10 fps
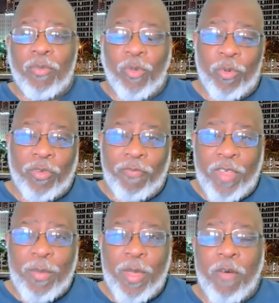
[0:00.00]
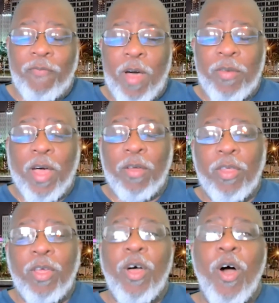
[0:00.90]
who was a female, found out,
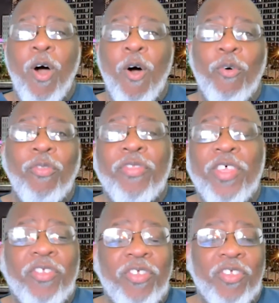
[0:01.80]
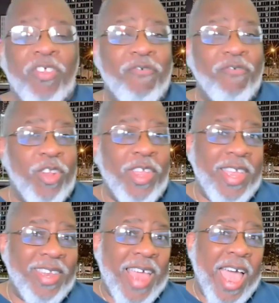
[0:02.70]
oh, this is a fully
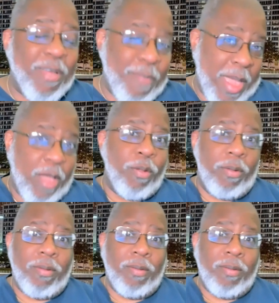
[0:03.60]
intact male